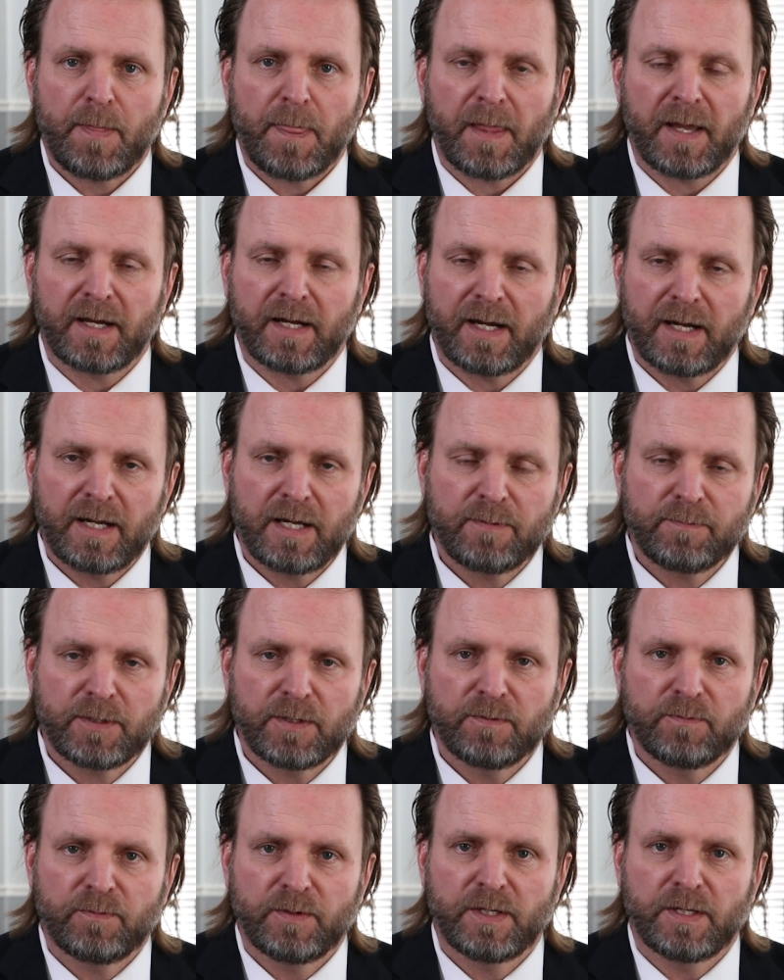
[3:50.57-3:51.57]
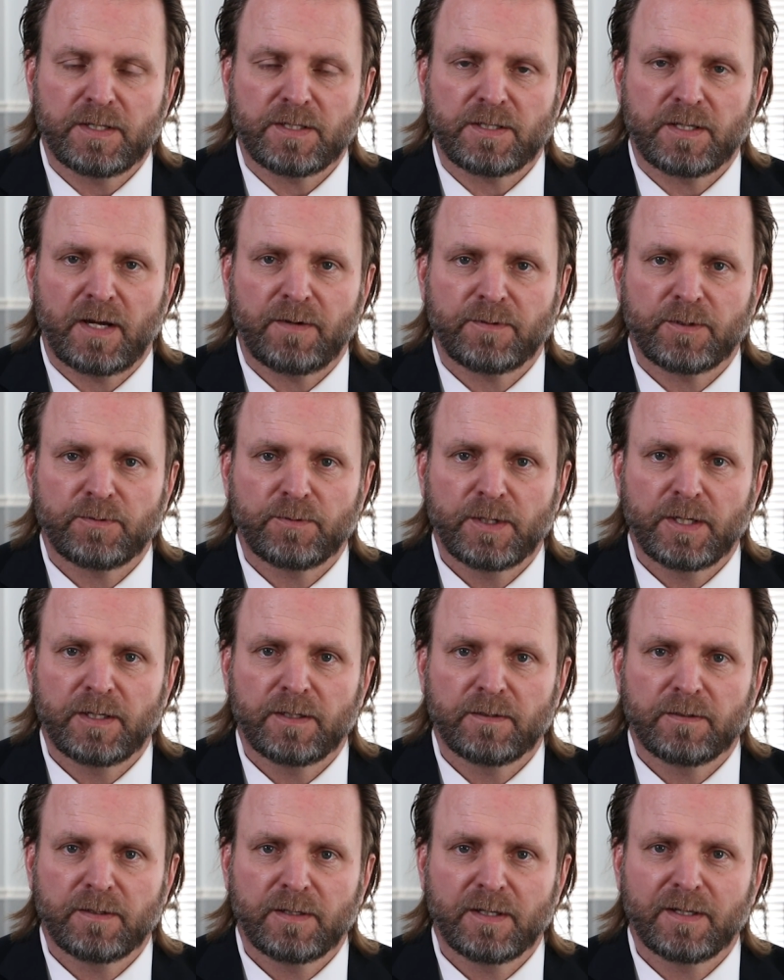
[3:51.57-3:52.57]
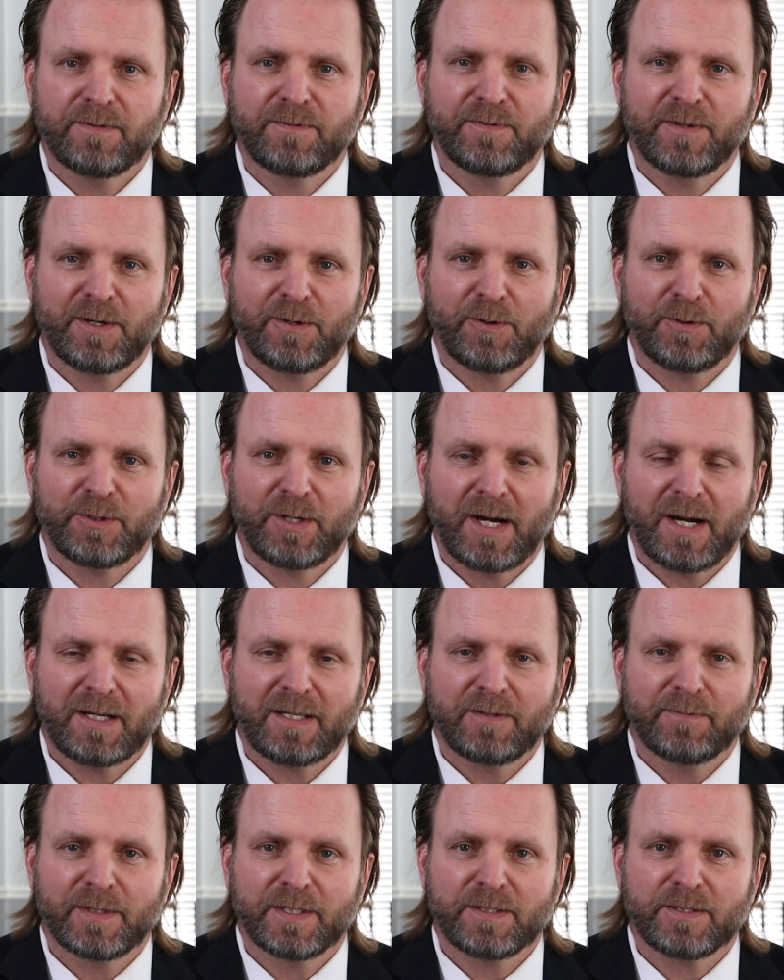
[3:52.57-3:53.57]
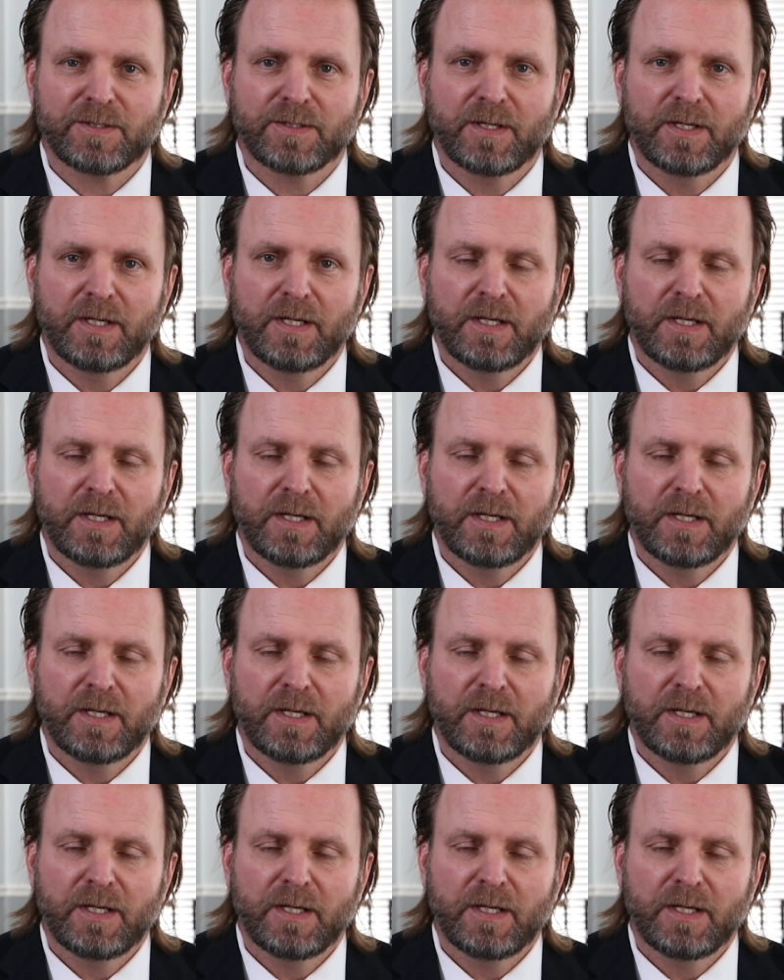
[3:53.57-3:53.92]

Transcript: and I am convinced after reading federal documents